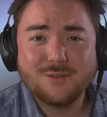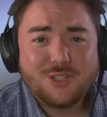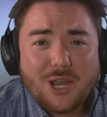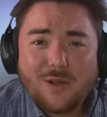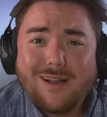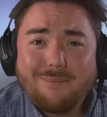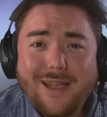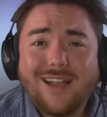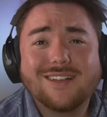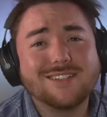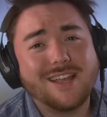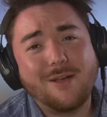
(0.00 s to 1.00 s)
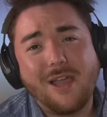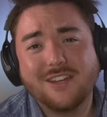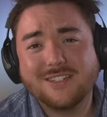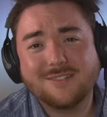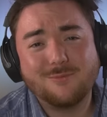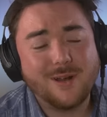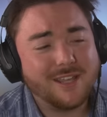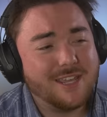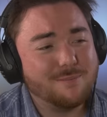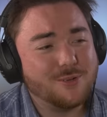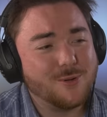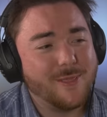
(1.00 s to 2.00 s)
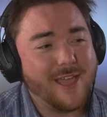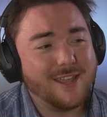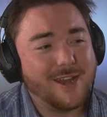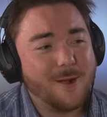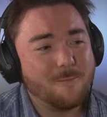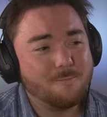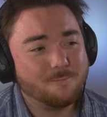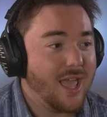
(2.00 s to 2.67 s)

cheer up at, because I just want to keep doing that, you know?